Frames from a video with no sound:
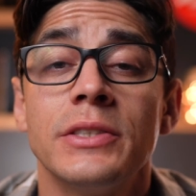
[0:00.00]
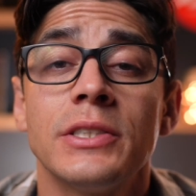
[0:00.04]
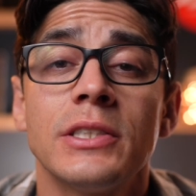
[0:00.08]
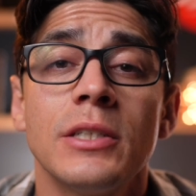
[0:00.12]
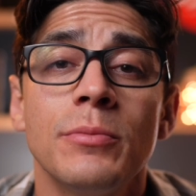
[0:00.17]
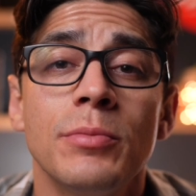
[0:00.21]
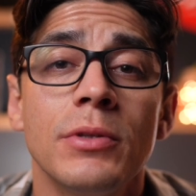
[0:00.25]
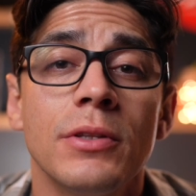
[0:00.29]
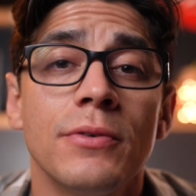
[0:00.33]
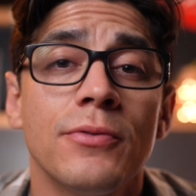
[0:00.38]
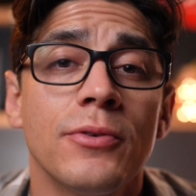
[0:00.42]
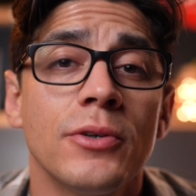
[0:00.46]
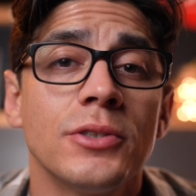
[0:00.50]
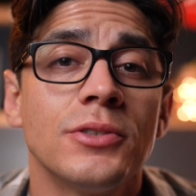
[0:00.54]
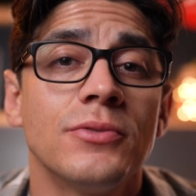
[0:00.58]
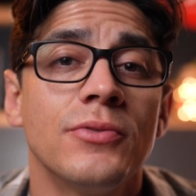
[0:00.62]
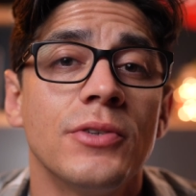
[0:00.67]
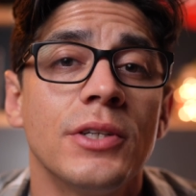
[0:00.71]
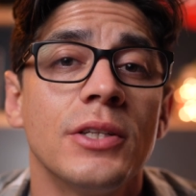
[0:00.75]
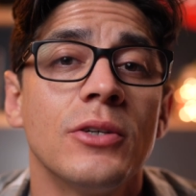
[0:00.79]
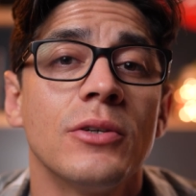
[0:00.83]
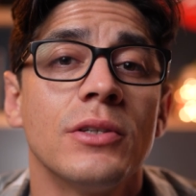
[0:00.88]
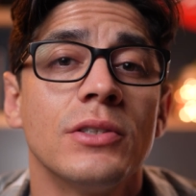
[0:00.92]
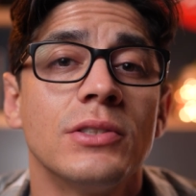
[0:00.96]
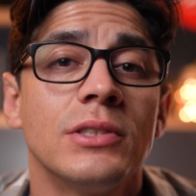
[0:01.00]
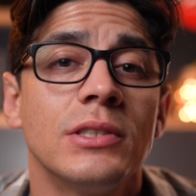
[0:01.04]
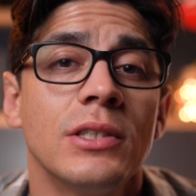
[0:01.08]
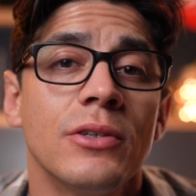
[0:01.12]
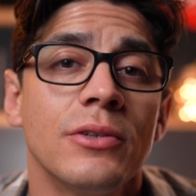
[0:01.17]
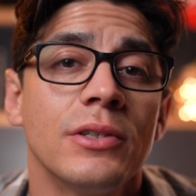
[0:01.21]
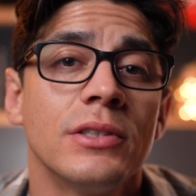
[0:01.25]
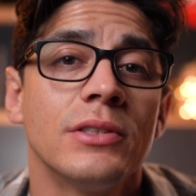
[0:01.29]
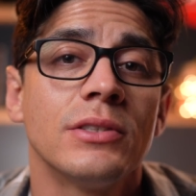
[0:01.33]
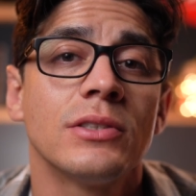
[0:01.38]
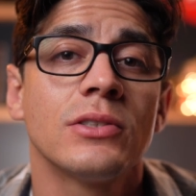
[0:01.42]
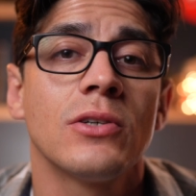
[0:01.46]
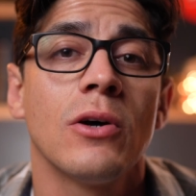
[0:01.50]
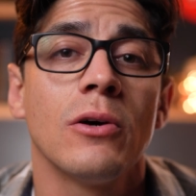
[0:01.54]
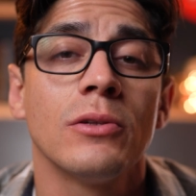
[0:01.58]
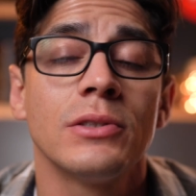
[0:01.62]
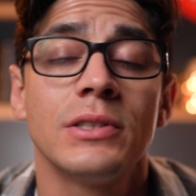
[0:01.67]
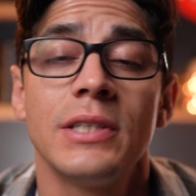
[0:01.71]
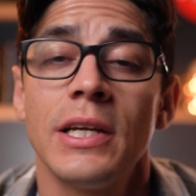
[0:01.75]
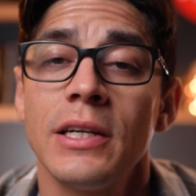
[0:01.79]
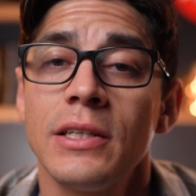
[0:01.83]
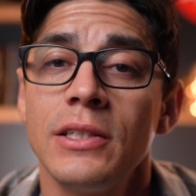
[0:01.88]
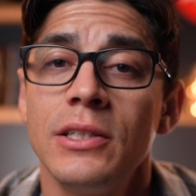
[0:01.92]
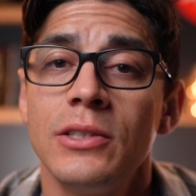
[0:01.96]
is going to be the first video in a series
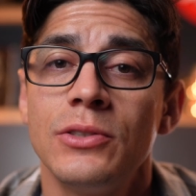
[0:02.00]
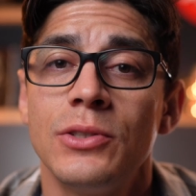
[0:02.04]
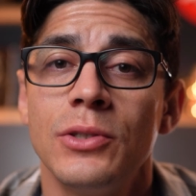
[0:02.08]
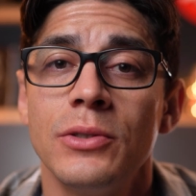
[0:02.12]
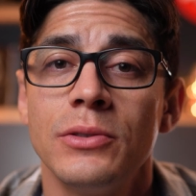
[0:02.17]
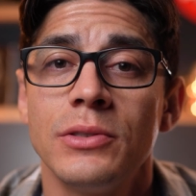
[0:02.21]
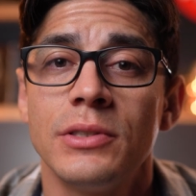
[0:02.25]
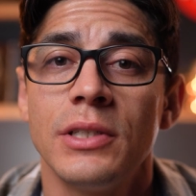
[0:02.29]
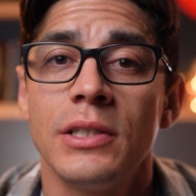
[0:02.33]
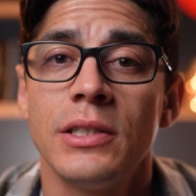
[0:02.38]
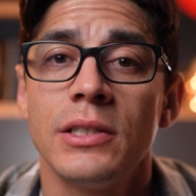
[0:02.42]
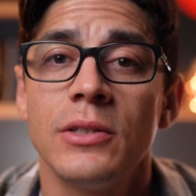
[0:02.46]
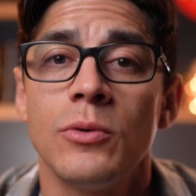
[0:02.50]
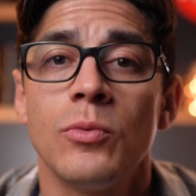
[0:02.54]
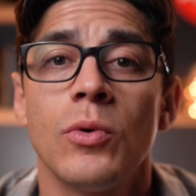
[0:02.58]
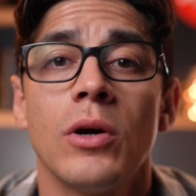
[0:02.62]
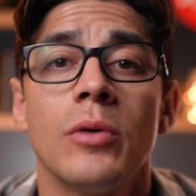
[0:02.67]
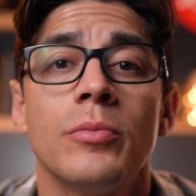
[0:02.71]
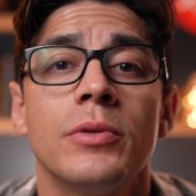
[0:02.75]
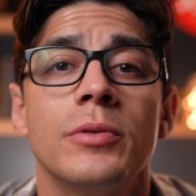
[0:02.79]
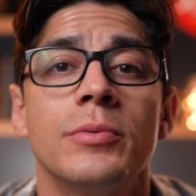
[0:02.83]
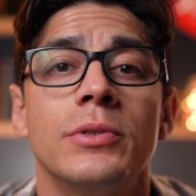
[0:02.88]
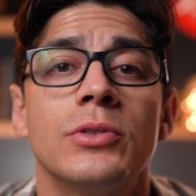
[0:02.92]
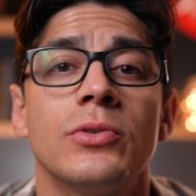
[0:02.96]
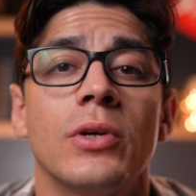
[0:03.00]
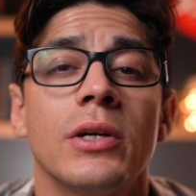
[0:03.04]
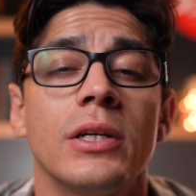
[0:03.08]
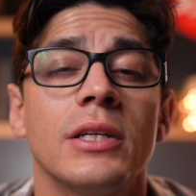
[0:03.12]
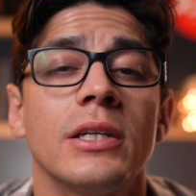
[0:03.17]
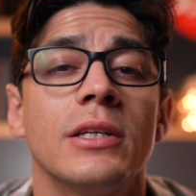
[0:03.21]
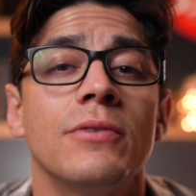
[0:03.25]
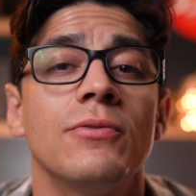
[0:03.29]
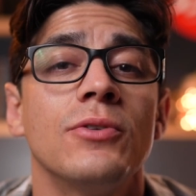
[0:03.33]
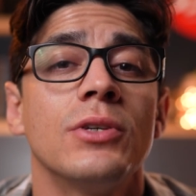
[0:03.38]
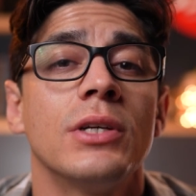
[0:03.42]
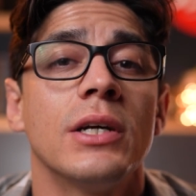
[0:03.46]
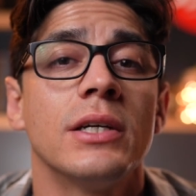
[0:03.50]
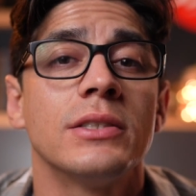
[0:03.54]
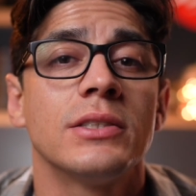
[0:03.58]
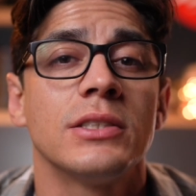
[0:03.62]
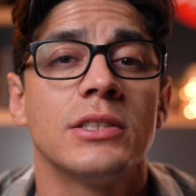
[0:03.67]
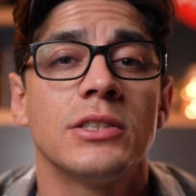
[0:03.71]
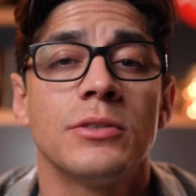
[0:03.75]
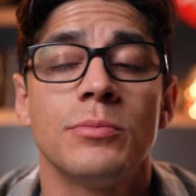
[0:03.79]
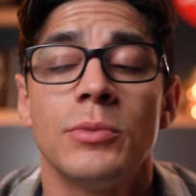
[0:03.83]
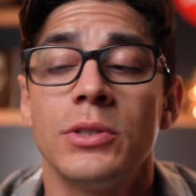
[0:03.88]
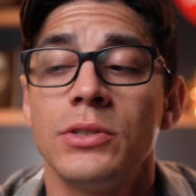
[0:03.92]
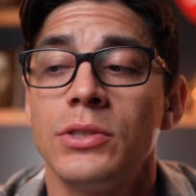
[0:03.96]
called Technique Tuesday, where I'm going to be trying to give you guys
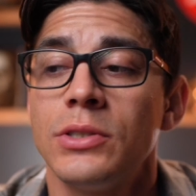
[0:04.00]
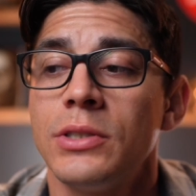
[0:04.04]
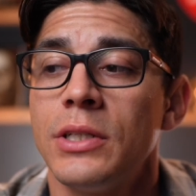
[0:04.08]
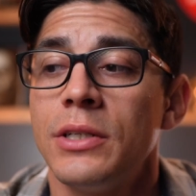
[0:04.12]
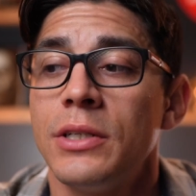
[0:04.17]
as much